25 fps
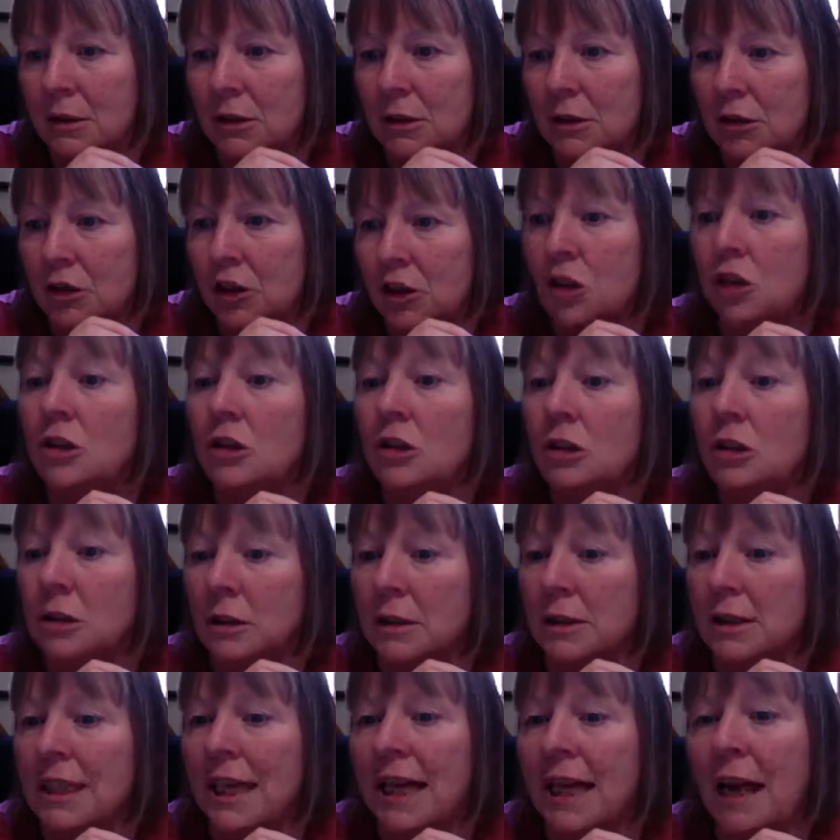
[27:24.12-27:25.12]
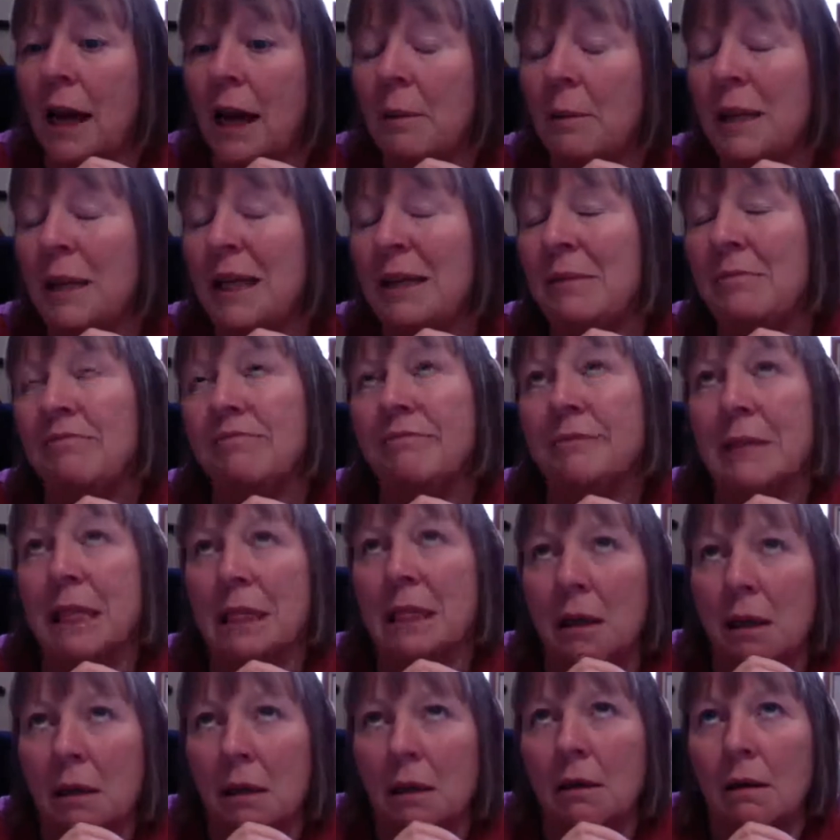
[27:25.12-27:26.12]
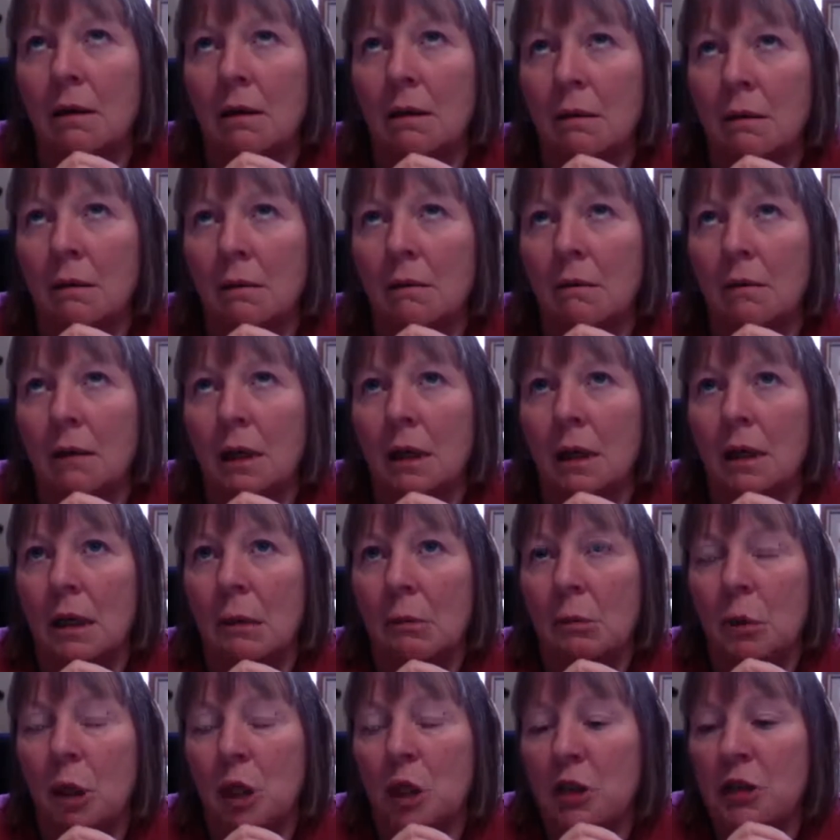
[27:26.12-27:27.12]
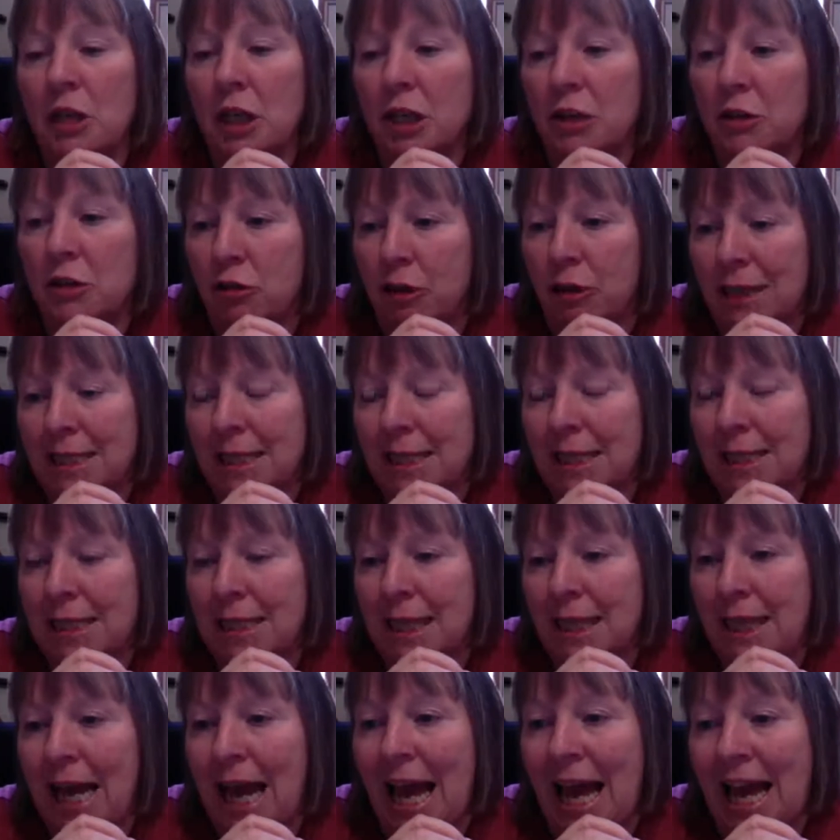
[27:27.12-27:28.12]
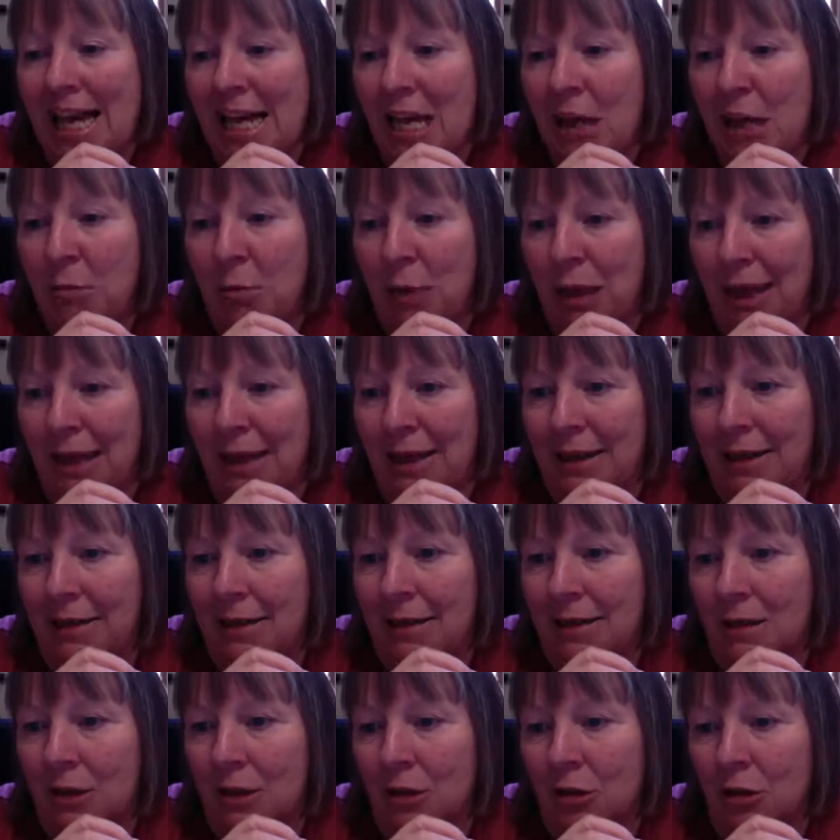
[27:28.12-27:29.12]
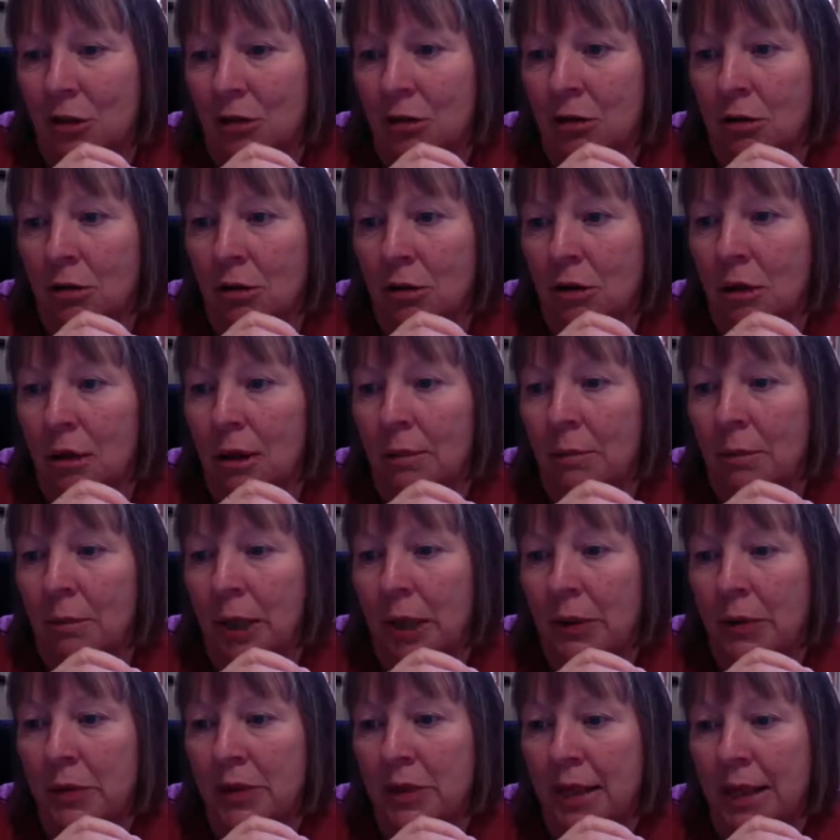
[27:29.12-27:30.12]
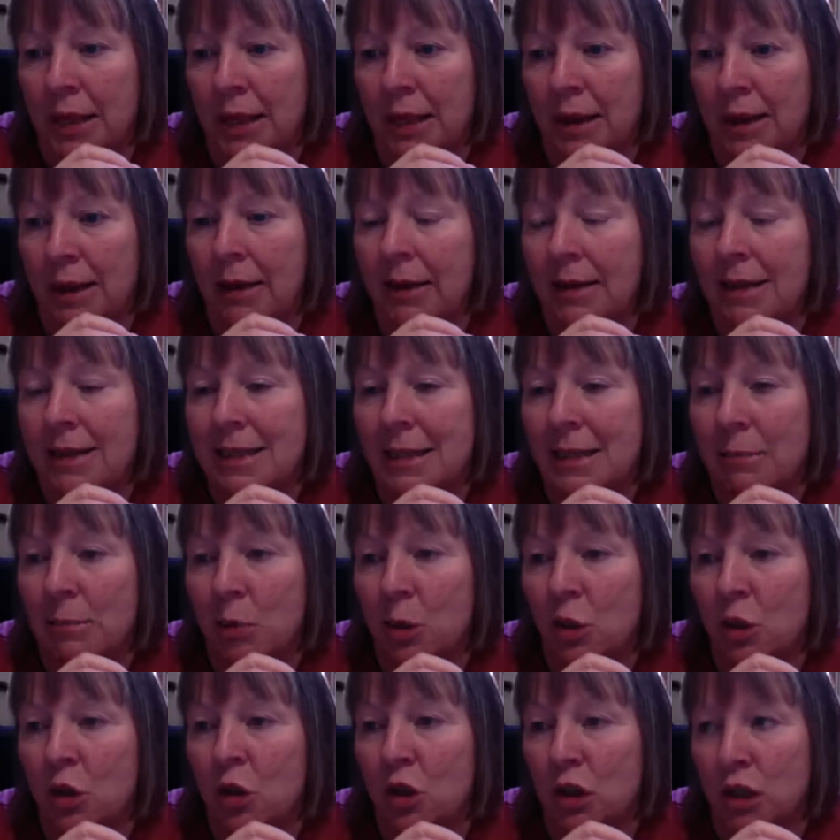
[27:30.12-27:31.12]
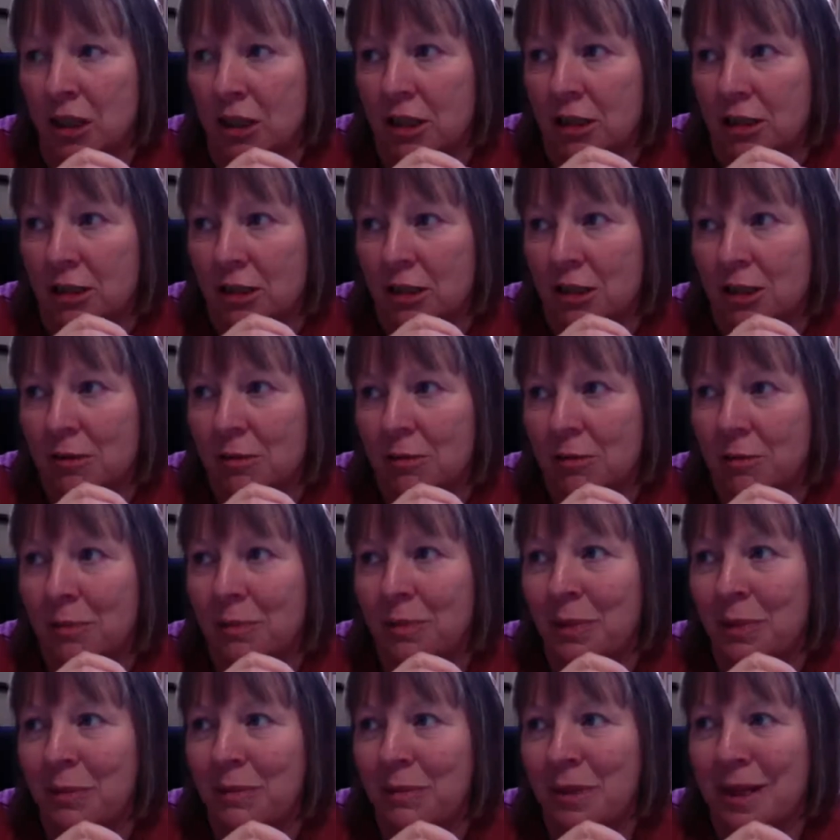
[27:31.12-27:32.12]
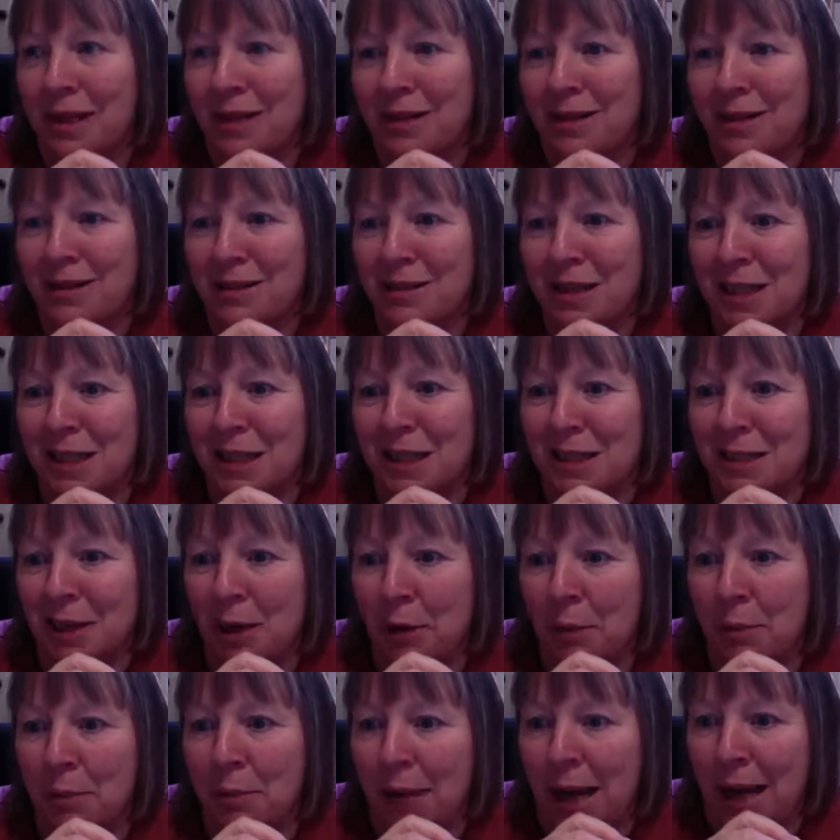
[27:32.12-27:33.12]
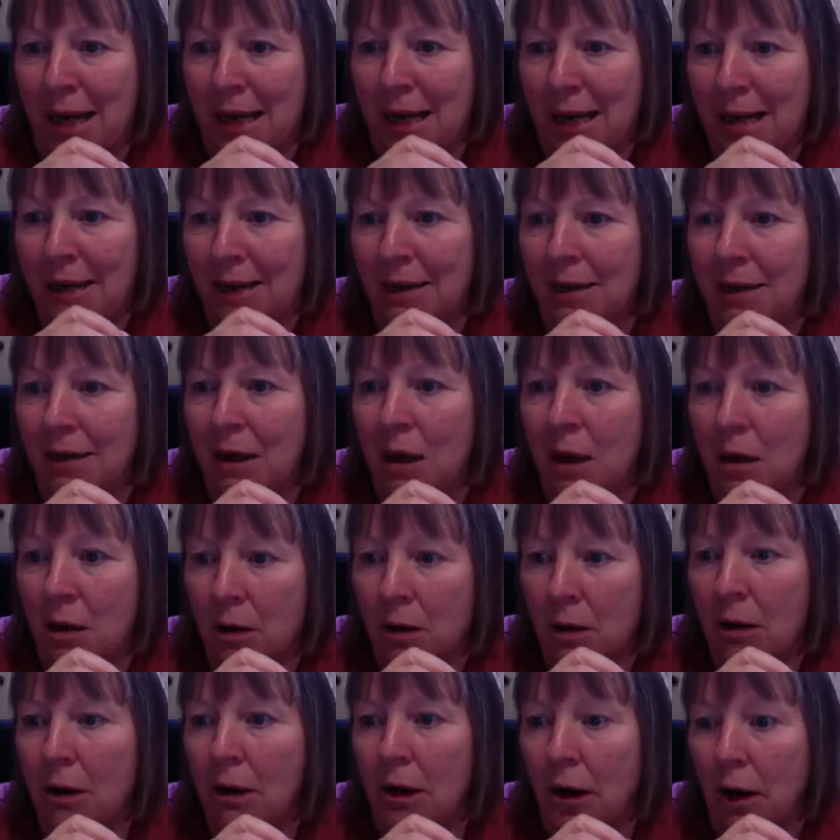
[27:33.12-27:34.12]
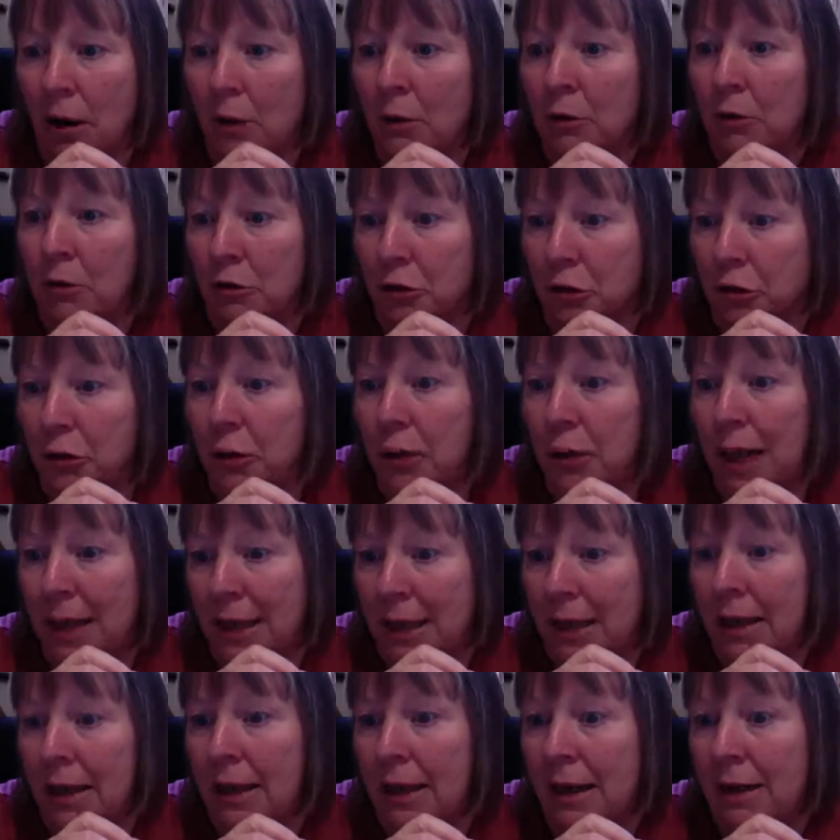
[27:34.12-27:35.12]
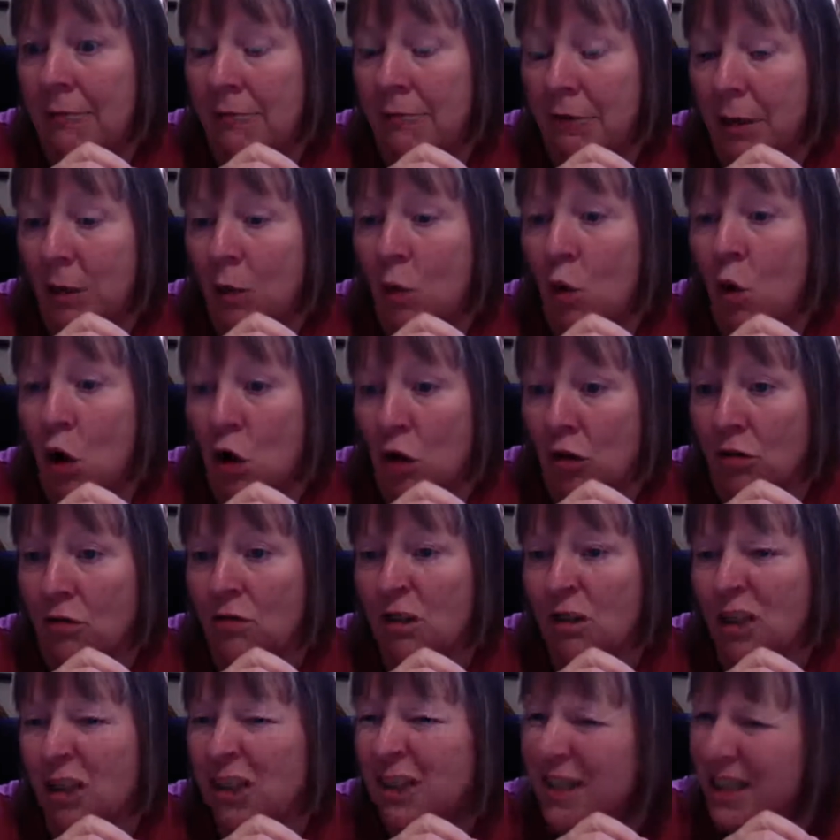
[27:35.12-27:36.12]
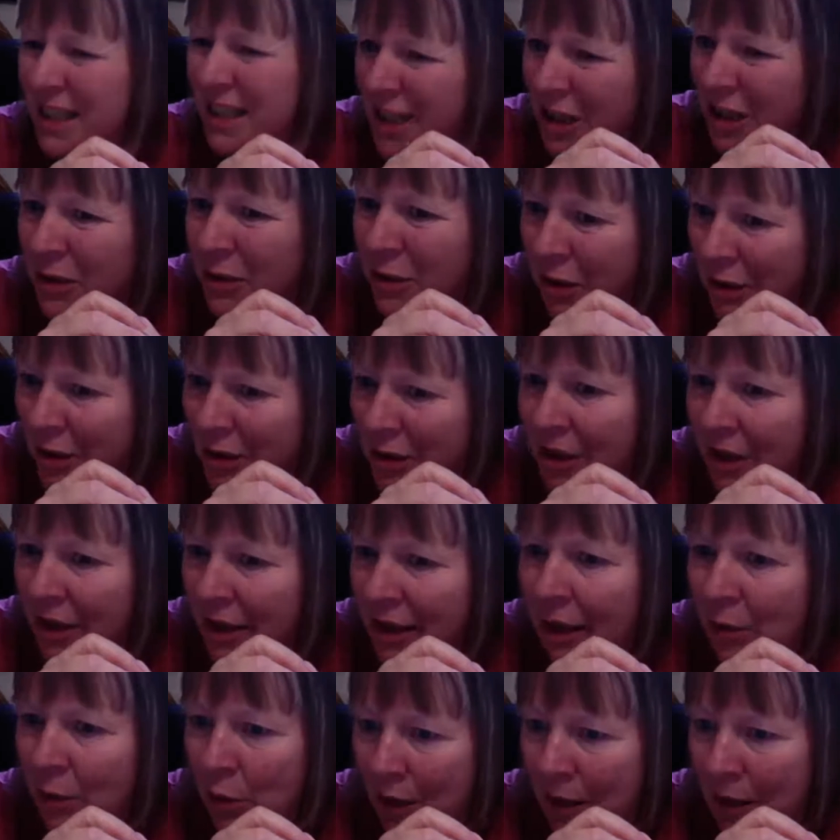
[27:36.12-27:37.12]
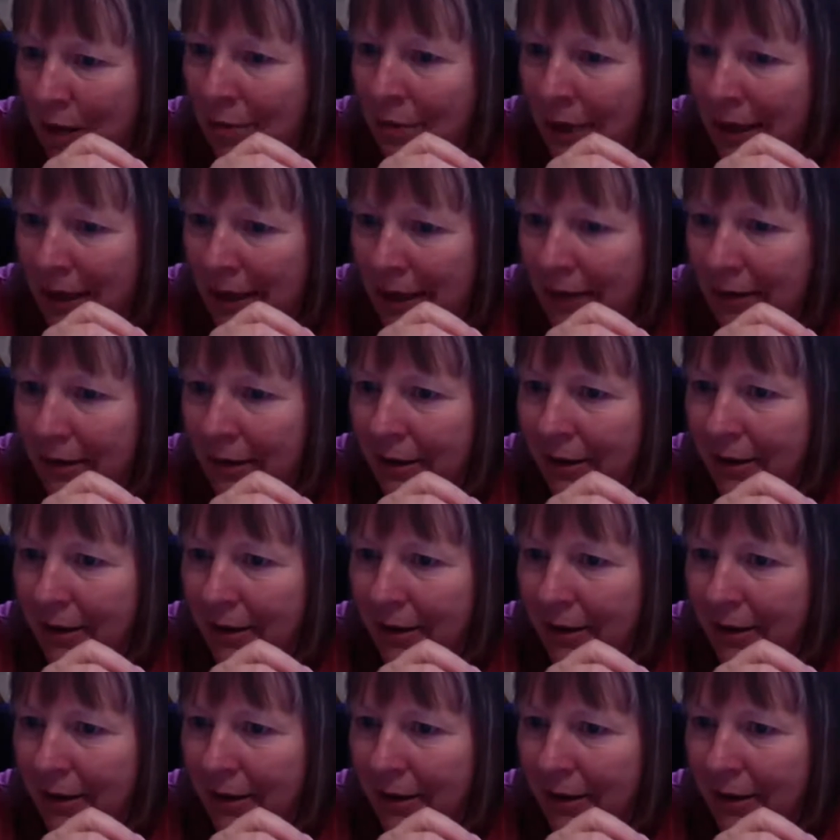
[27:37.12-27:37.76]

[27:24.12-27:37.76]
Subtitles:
Sure, yeah, I mean, Pluto transiting any planet or opposing it is important, but because there's so many, I can't go through every one. Do you get what I mean?